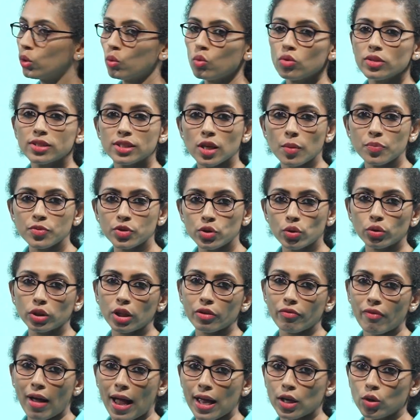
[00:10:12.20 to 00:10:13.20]
to, substitute
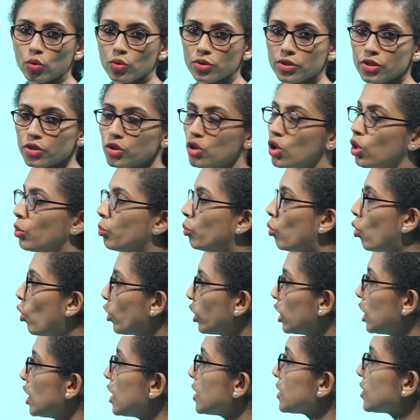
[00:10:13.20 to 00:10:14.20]
the values,
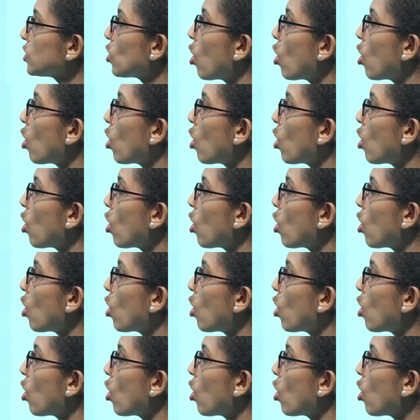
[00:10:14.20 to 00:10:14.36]
modulus